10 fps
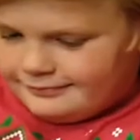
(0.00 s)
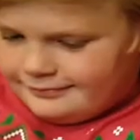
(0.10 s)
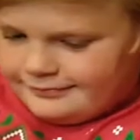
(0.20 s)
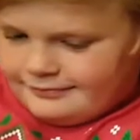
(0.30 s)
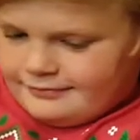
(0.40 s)

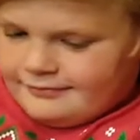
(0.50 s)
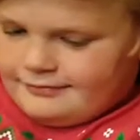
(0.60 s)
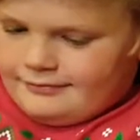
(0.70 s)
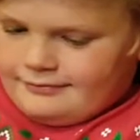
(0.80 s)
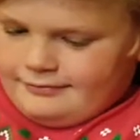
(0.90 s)

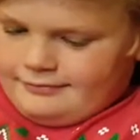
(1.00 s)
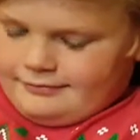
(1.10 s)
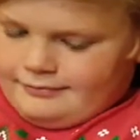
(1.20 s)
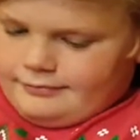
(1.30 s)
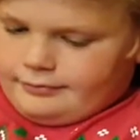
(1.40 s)

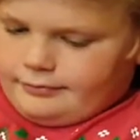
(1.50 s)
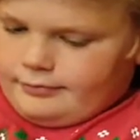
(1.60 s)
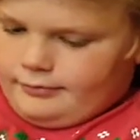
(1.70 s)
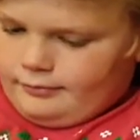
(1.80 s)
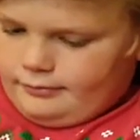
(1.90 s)

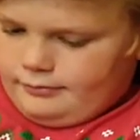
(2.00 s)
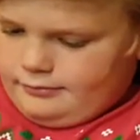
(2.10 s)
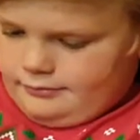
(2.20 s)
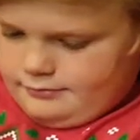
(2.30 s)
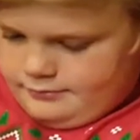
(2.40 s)

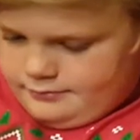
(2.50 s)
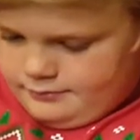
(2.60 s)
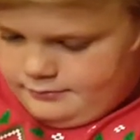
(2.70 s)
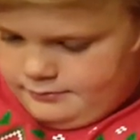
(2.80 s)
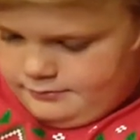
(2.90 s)

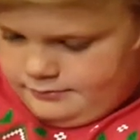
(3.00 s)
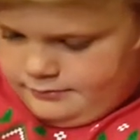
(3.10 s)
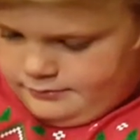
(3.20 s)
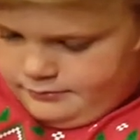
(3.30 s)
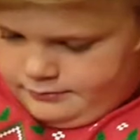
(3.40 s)

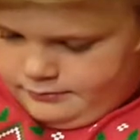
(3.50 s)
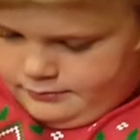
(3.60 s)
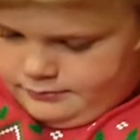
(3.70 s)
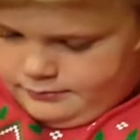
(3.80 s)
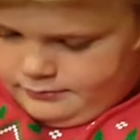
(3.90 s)

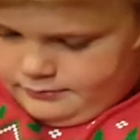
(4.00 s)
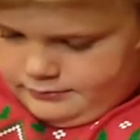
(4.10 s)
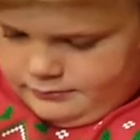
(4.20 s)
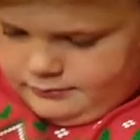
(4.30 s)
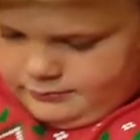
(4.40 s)

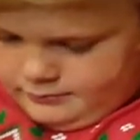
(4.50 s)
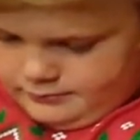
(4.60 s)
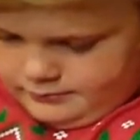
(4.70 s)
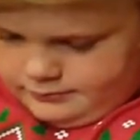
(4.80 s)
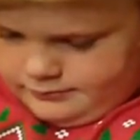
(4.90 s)

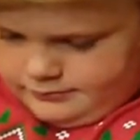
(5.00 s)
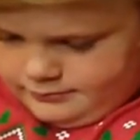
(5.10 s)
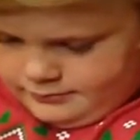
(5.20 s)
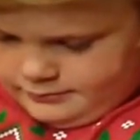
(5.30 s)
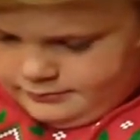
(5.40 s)

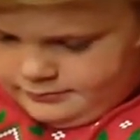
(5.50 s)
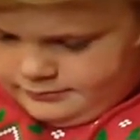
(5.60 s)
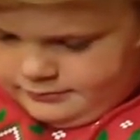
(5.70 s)
No words are spoken by the person on screen.